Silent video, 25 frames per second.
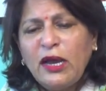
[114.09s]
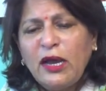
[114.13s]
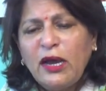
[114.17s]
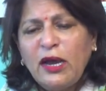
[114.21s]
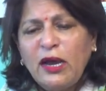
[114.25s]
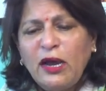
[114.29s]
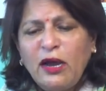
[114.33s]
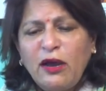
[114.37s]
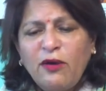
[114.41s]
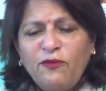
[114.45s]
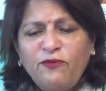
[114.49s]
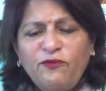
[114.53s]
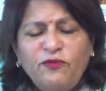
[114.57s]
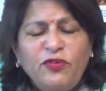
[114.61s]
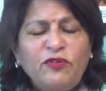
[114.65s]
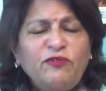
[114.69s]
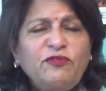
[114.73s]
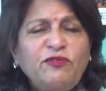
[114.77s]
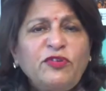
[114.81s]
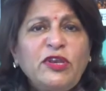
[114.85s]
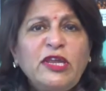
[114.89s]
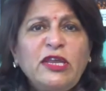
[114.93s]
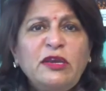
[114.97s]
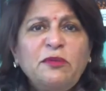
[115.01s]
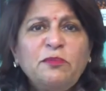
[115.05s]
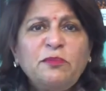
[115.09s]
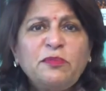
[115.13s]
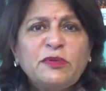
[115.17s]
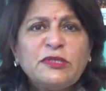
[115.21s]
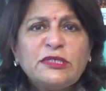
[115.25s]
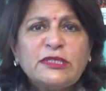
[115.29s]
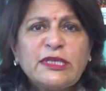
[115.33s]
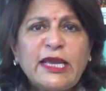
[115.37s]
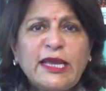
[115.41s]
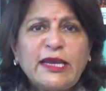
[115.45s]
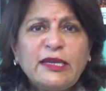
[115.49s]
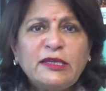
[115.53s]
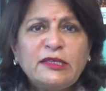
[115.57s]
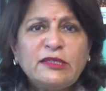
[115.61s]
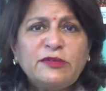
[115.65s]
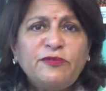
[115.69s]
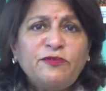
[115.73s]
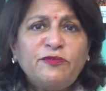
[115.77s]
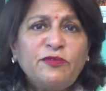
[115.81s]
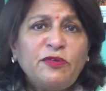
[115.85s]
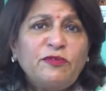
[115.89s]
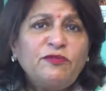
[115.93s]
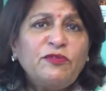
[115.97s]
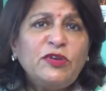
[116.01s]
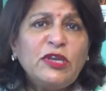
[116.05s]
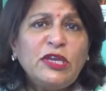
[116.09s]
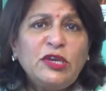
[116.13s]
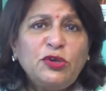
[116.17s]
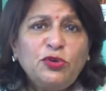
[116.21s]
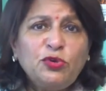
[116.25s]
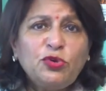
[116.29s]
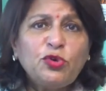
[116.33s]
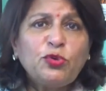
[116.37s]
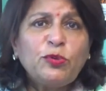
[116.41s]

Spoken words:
15%, 15 to